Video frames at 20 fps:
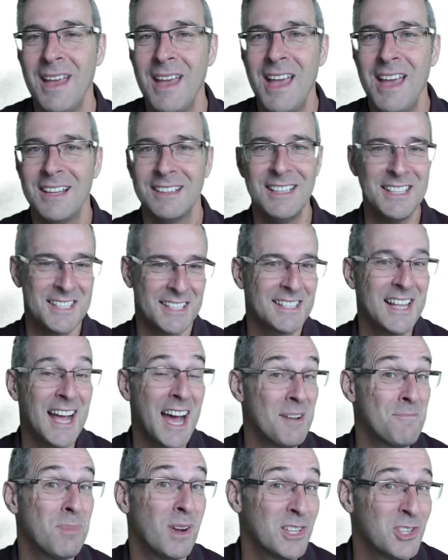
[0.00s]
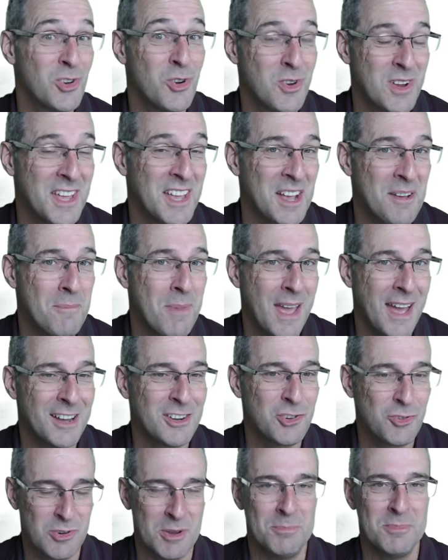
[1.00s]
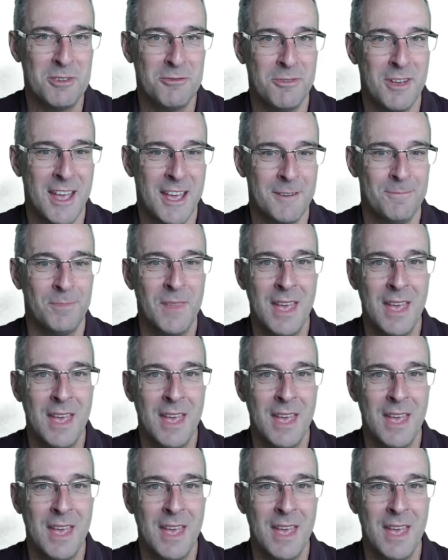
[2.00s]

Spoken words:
Let's start by talking about tryptophan.